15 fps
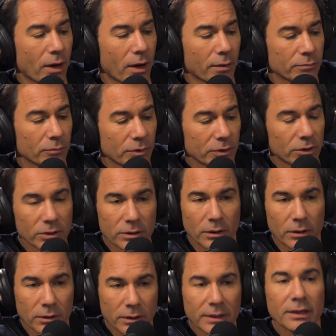um, just
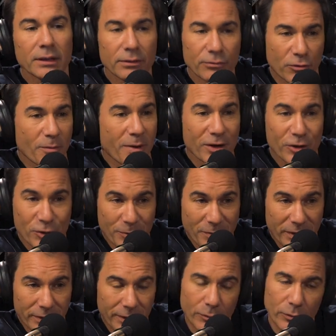a little information
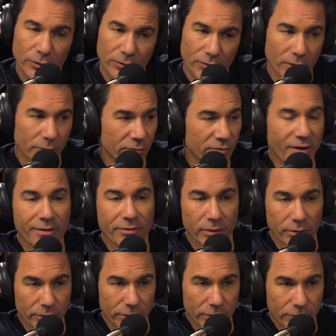about them. We're from
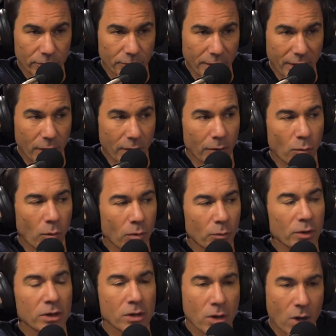500 years from now, and what
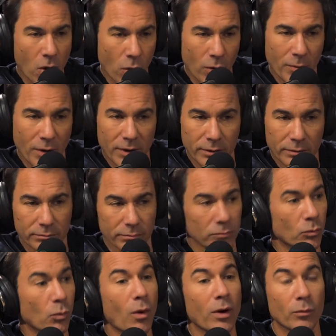we know about
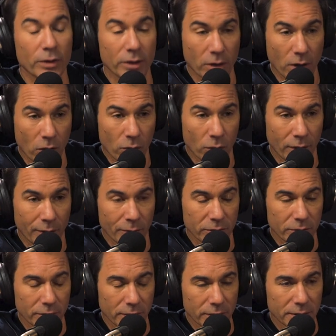what we know about
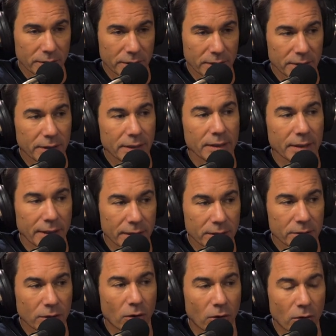2016
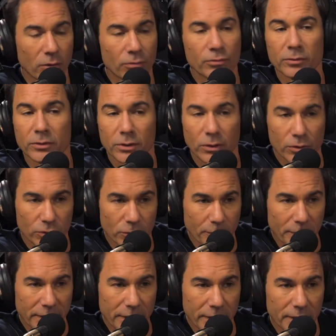is all from social
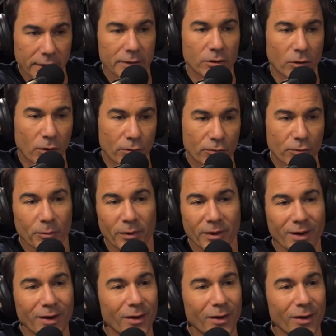media. It's all from